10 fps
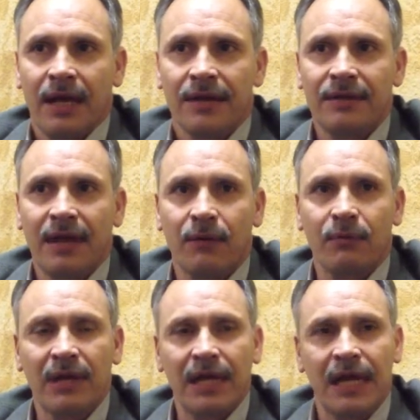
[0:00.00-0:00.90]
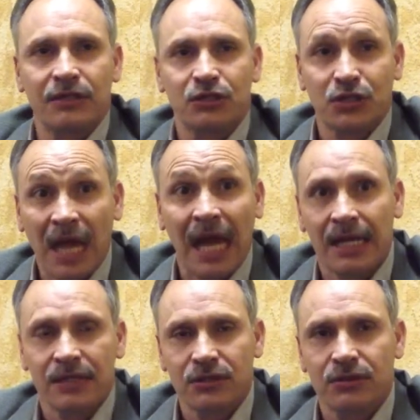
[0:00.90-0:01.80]
not really a
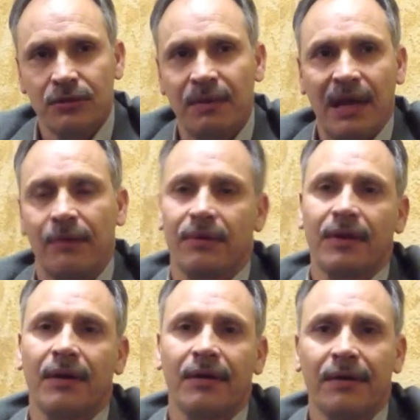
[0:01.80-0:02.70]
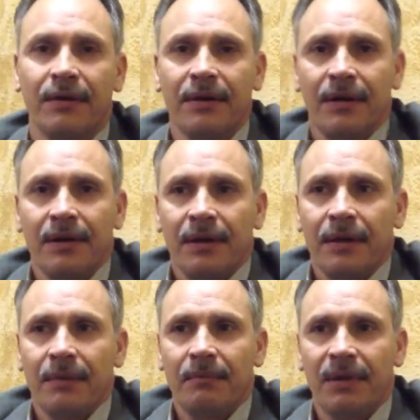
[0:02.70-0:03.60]
challenge to be out there,
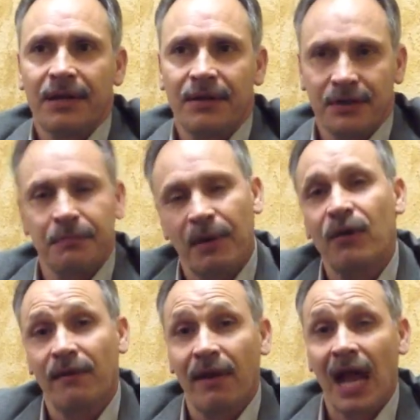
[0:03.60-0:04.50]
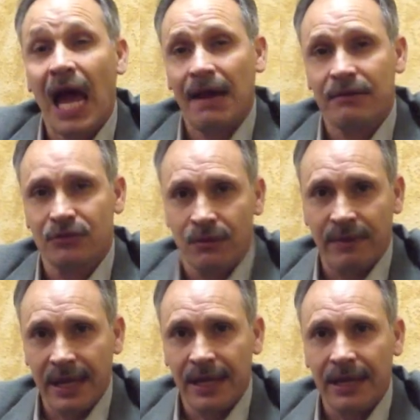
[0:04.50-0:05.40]
but it's part of our lives
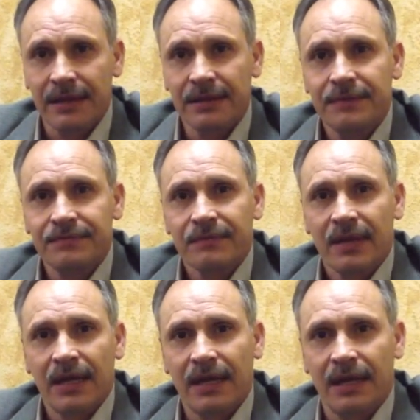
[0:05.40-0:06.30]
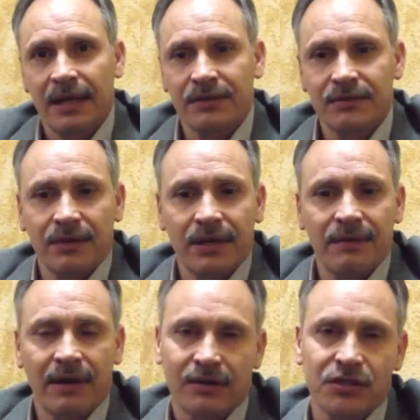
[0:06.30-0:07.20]
already. And so
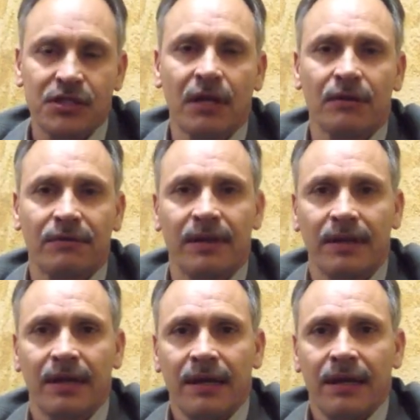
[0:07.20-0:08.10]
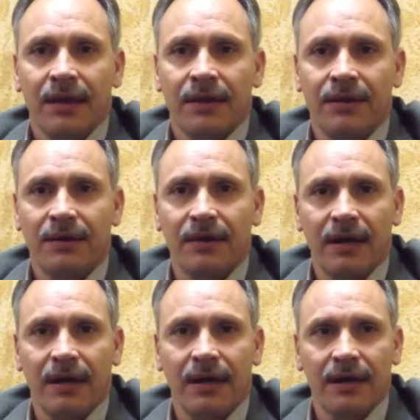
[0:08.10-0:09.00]
even our children,
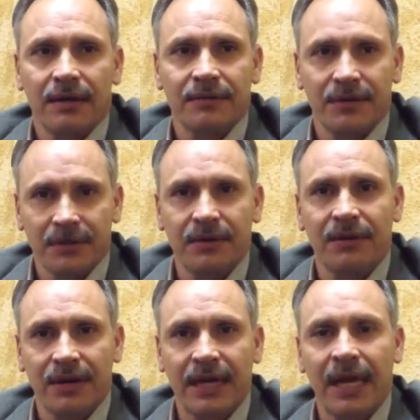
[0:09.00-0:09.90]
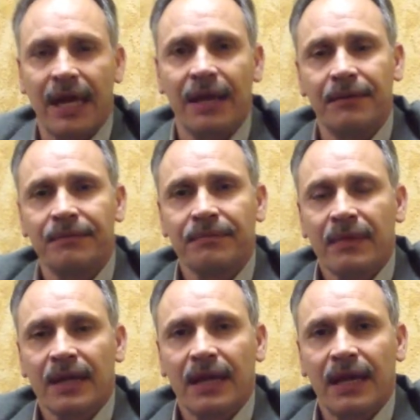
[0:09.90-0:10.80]
they're doing okay,
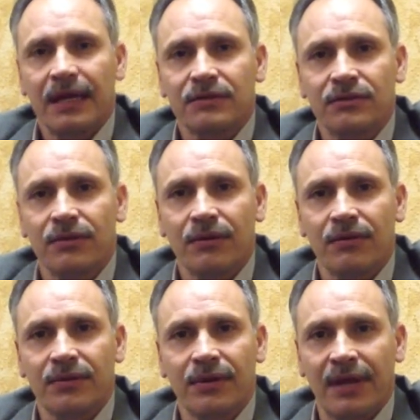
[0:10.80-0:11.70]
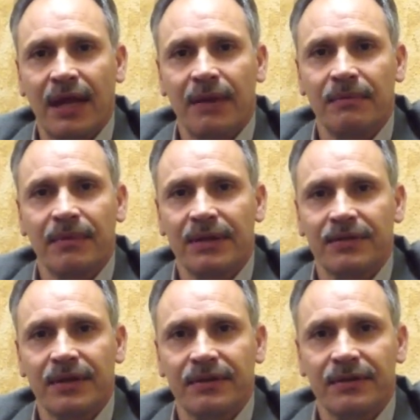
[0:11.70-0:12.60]
and so to them
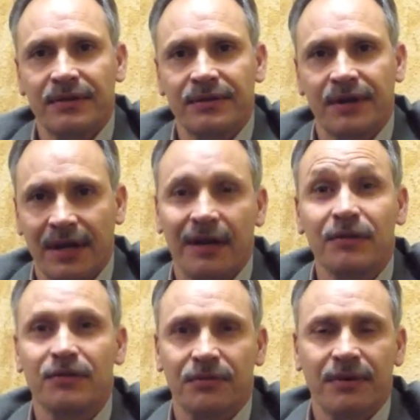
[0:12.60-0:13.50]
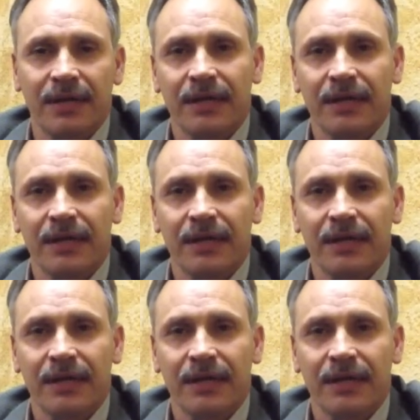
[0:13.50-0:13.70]
it's their country.